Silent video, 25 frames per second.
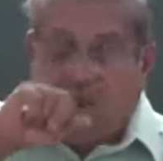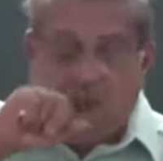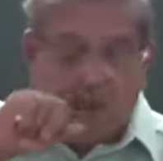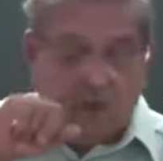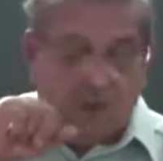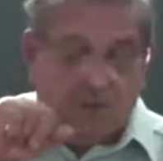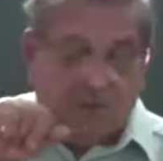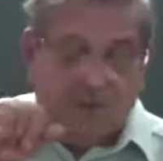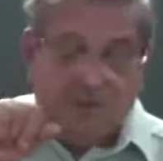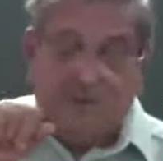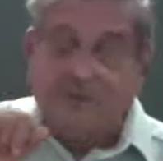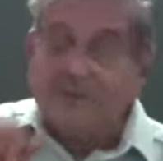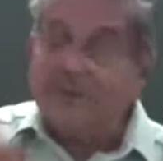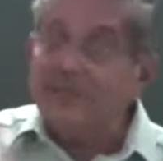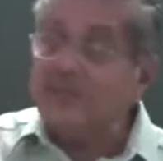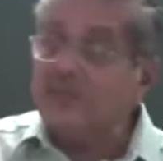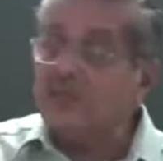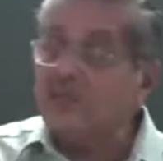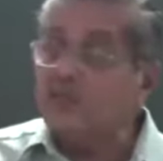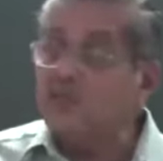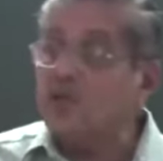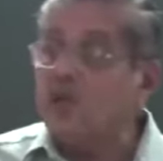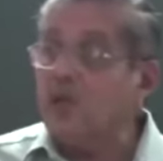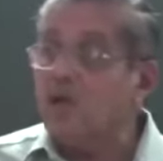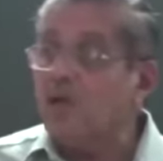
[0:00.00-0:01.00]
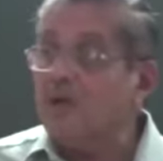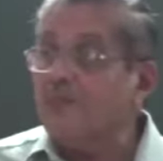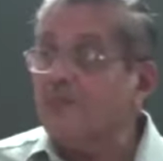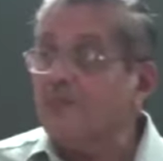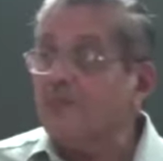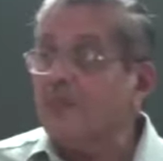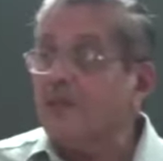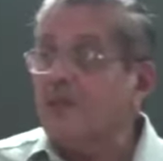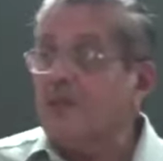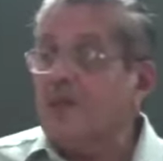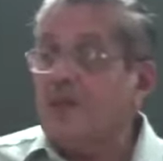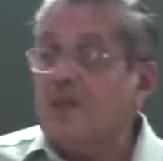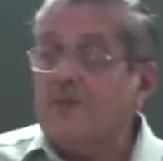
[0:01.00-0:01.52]
What do you mean by cresol?
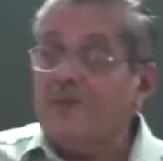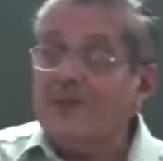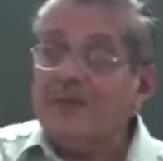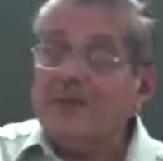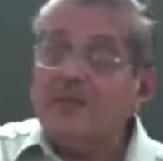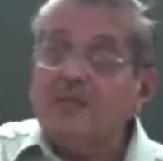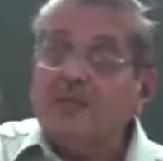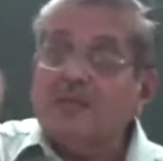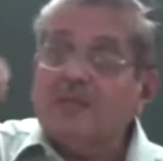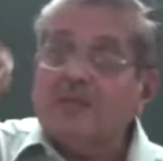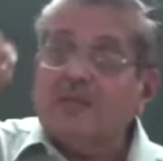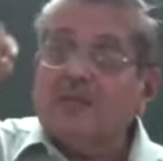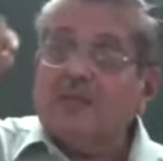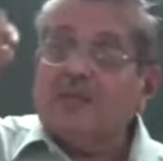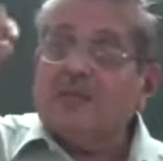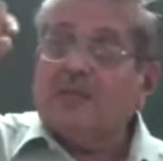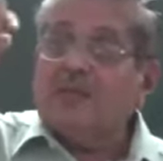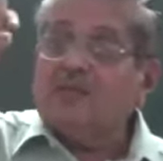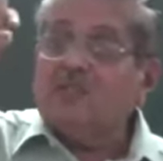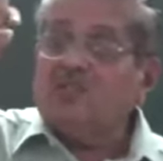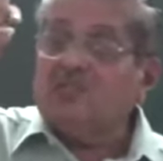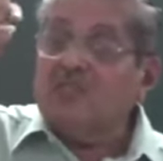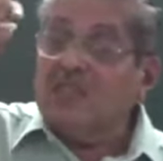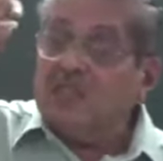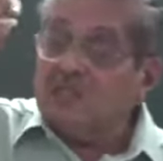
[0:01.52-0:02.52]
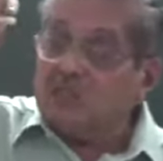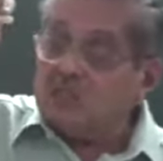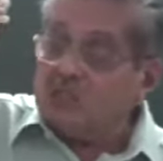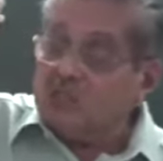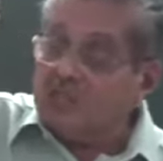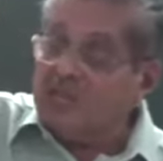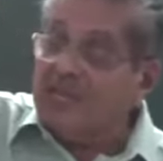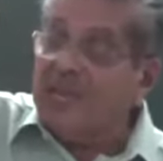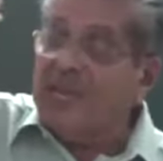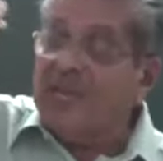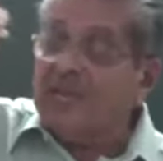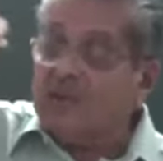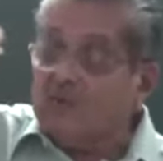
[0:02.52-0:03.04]
When
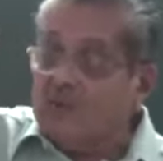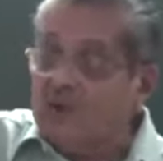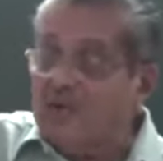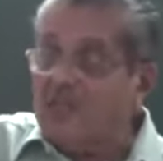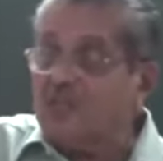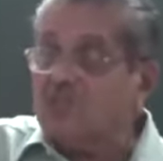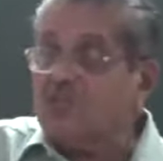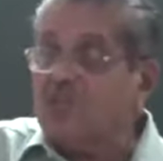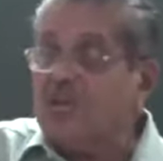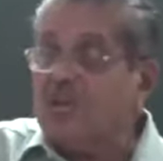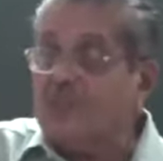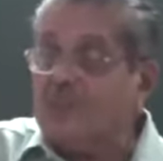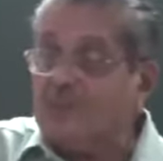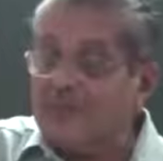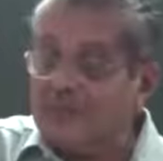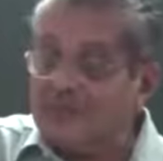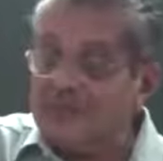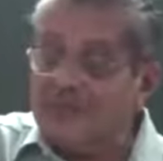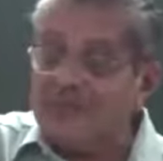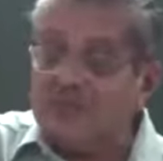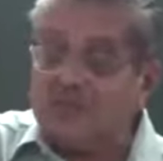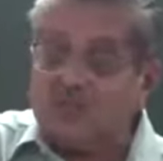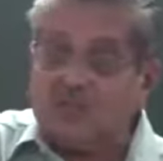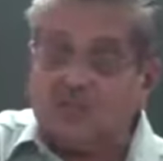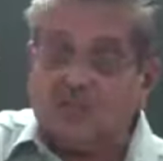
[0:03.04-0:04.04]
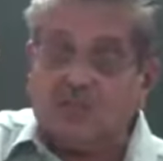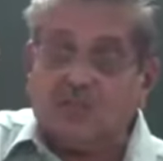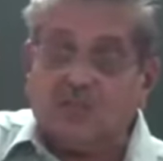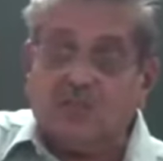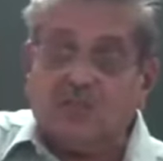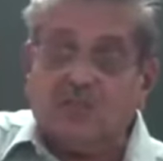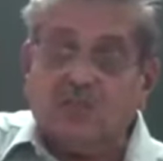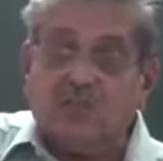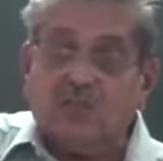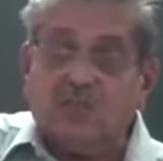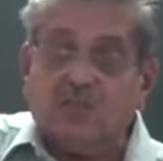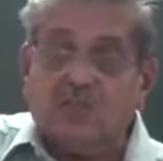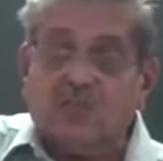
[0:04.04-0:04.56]
CH3 and OH are present
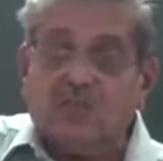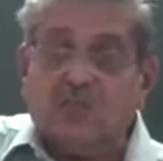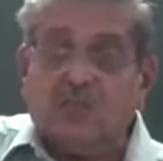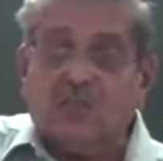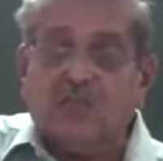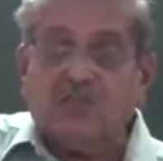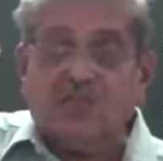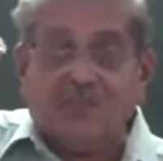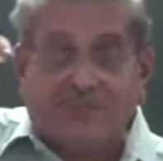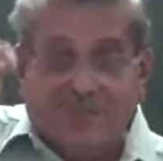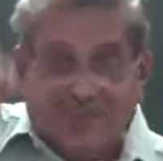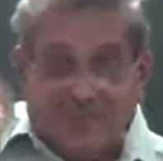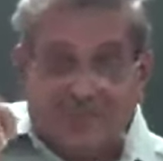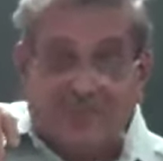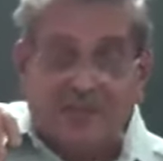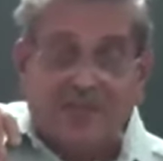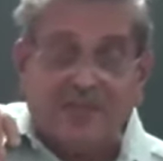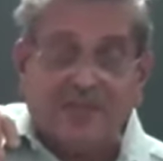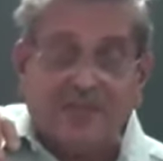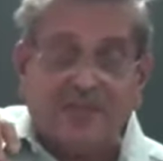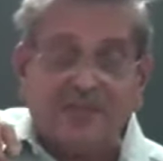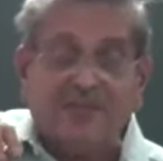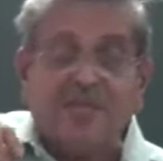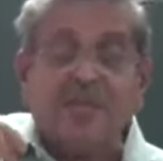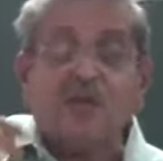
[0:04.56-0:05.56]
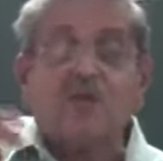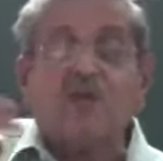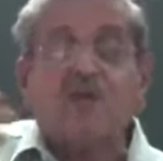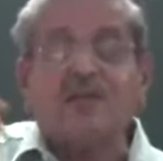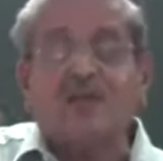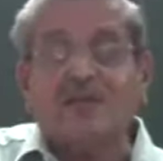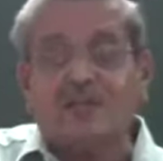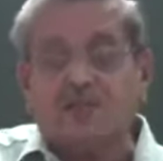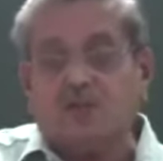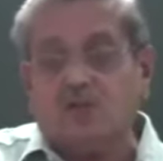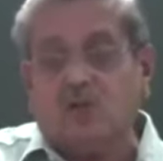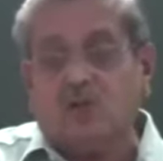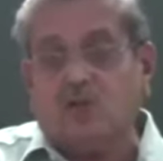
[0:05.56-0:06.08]
in the benzene ring, they are called
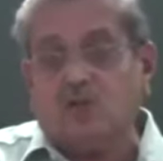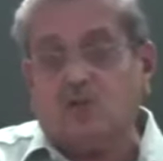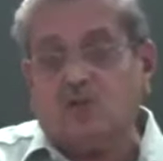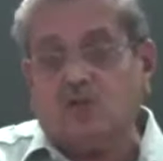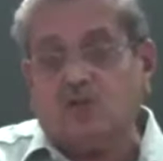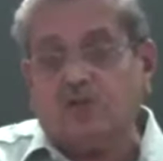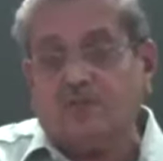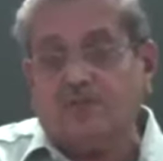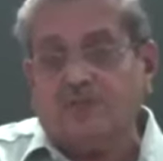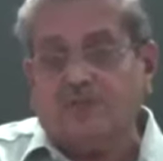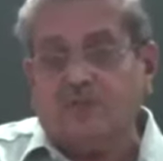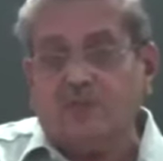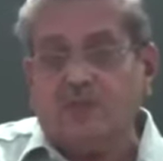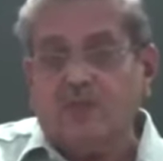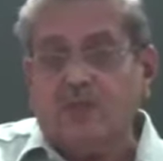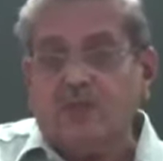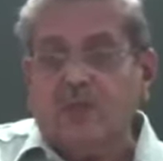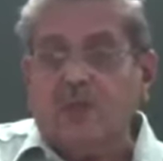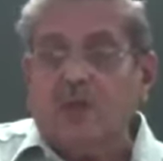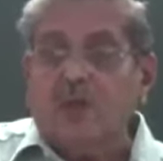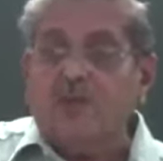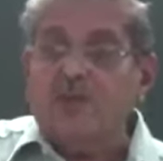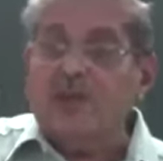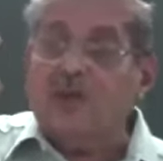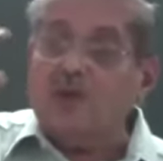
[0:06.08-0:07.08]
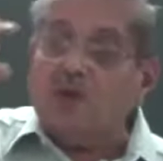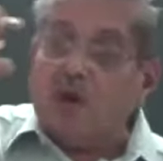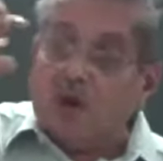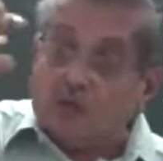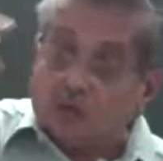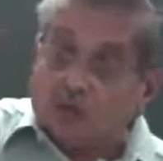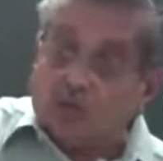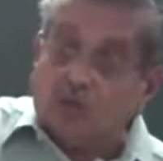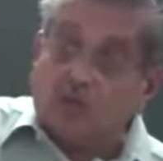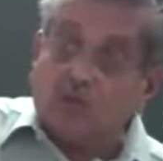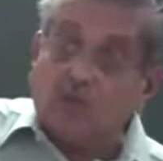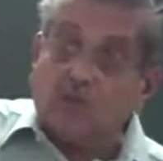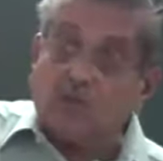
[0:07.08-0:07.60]
cresols. We have
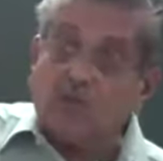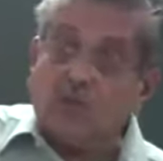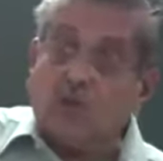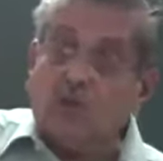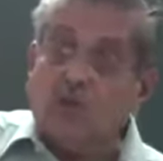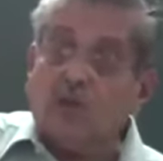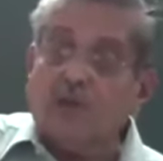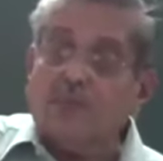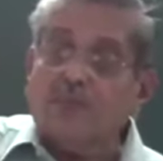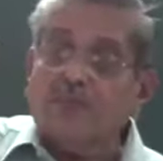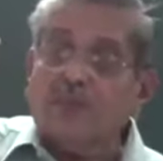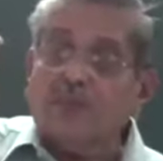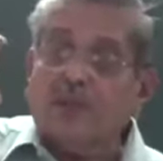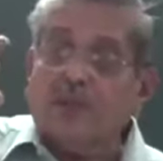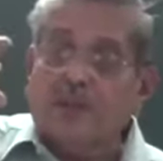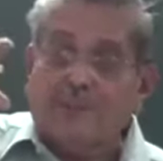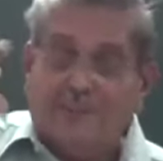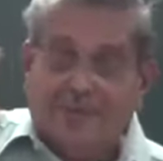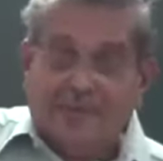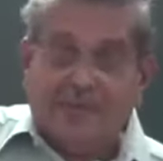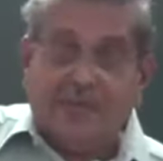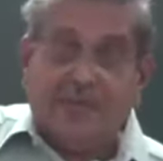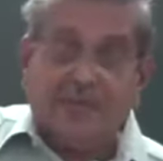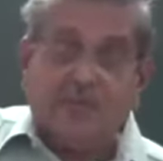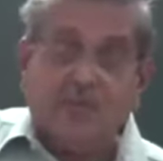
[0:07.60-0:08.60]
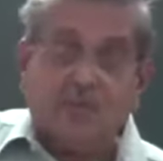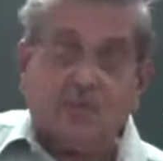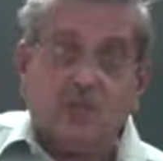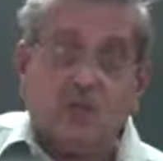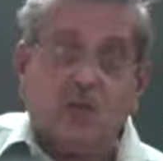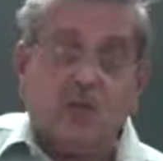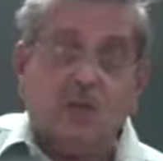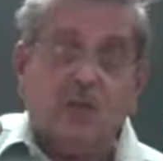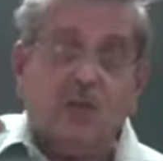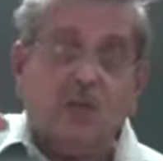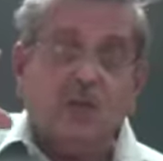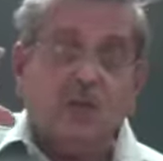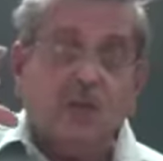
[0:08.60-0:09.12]
orthocresol,
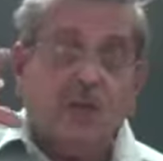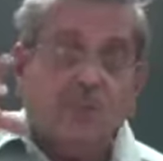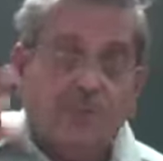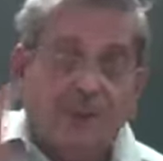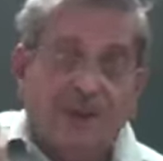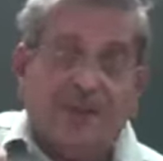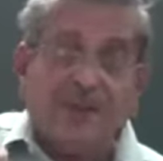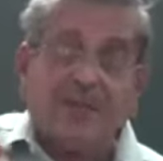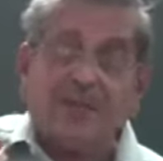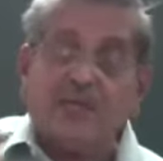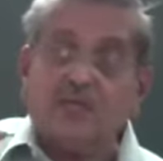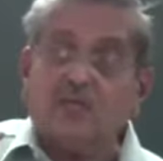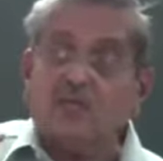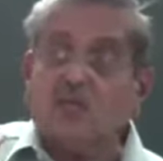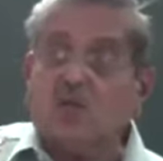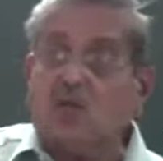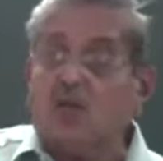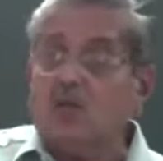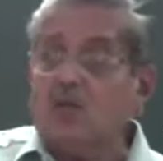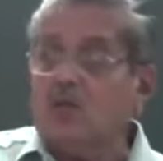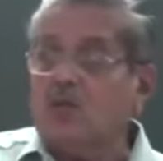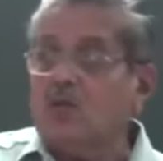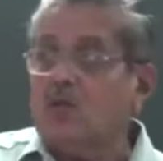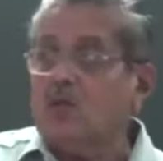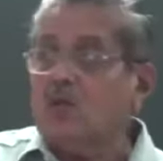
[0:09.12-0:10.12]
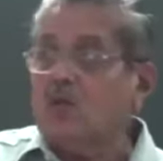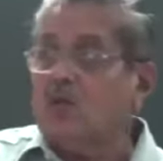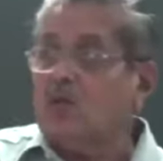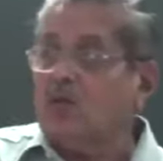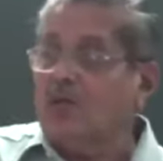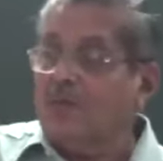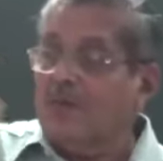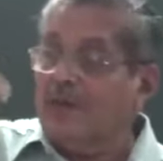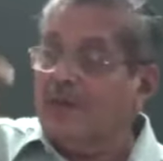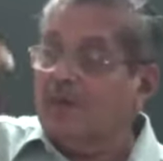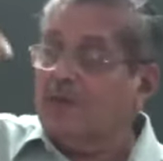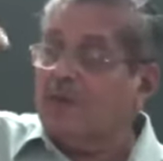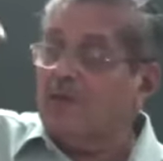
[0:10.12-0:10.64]
metacresol, paracresol,
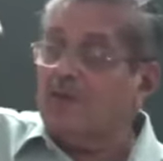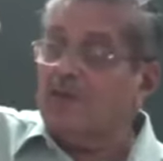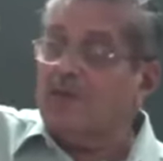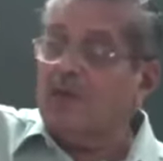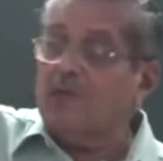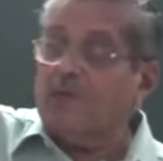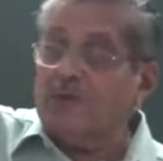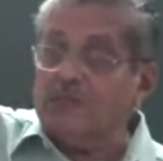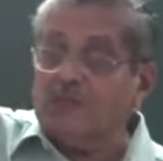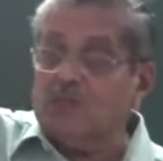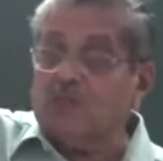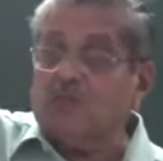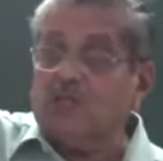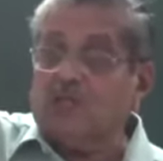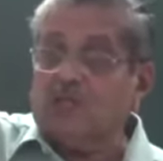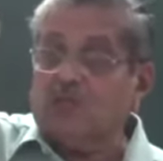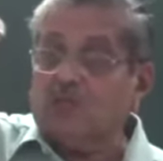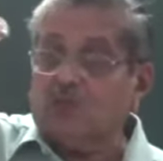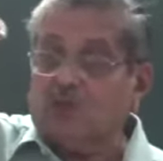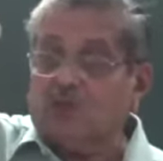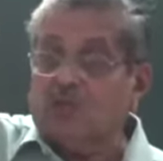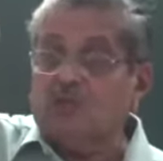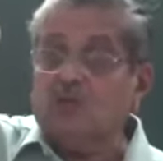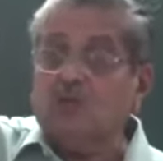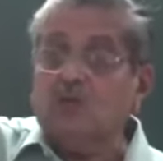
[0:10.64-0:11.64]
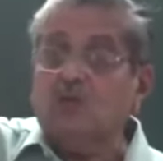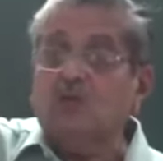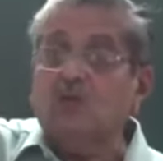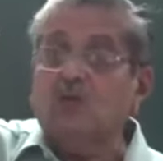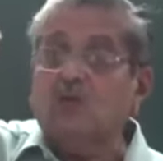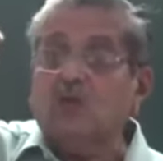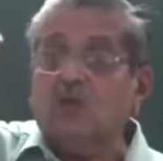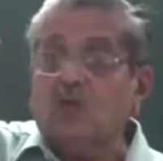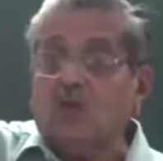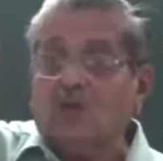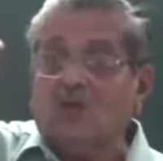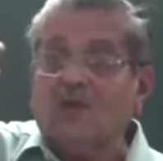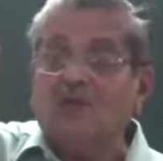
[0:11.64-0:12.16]
depending on the positions 1, 2,
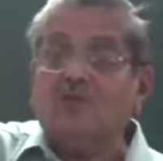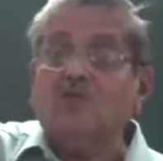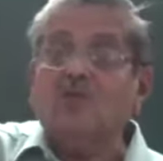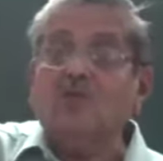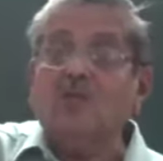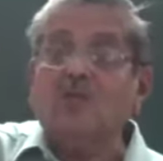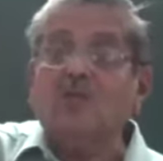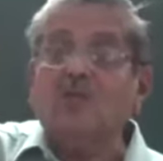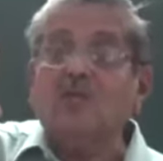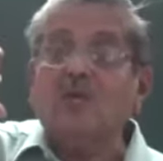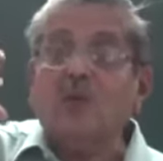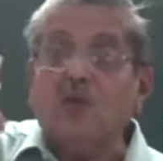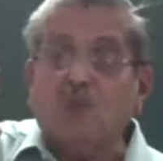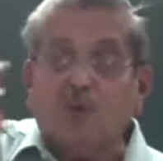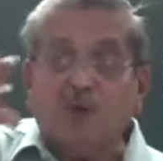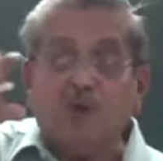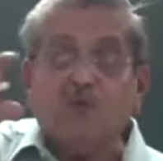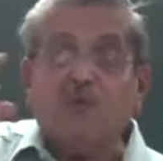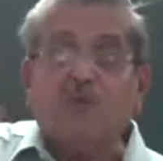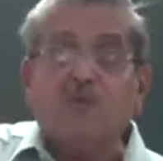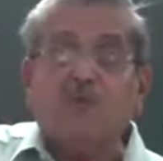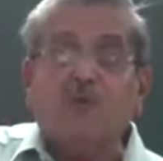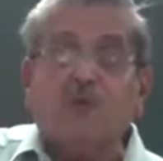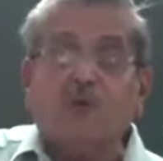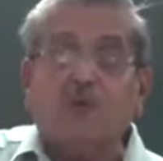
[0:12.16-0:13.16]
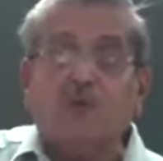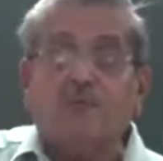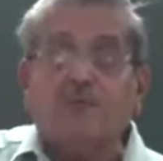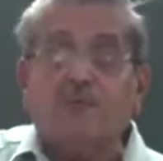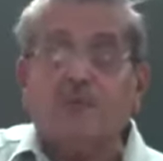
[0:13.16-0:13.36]
1, 3, 1, 4.